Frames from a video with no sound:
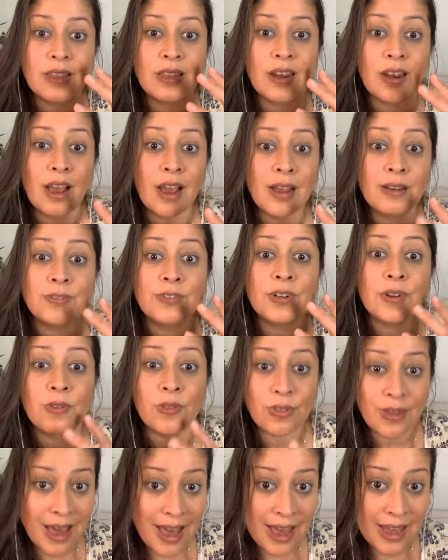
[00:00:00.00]
And then after
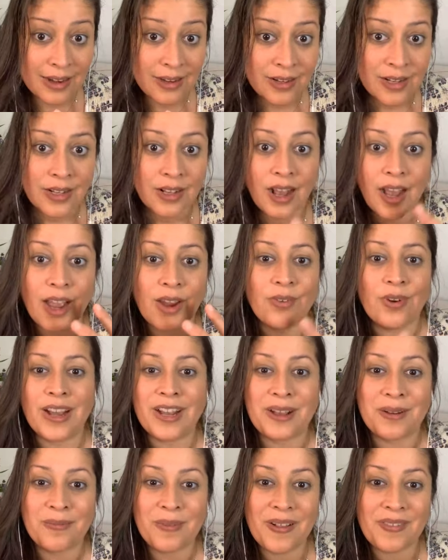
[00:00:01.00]
that, I
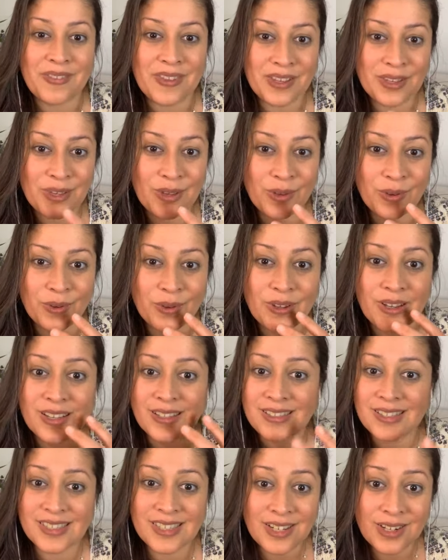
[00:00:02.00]
recommend that you
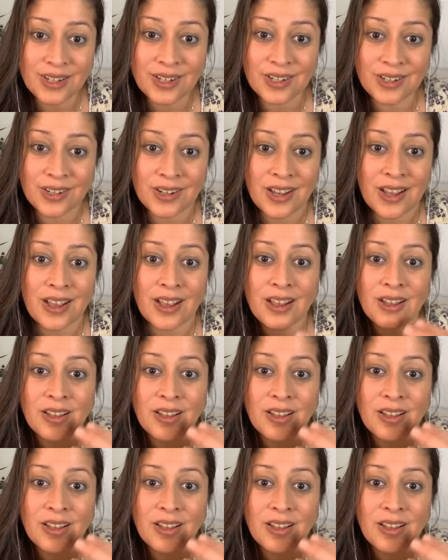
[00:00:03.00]
consider